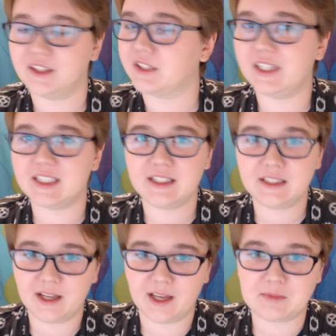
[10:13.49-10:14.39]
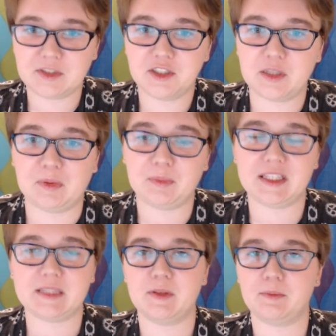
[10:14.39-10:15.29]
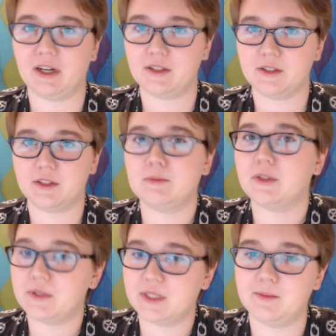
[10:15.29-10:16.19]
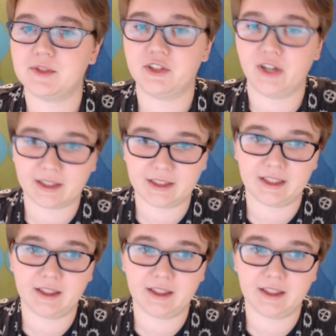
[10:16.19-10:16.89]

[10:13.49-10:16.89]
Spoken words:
there isn't time to ship replacement parts to most teams directly.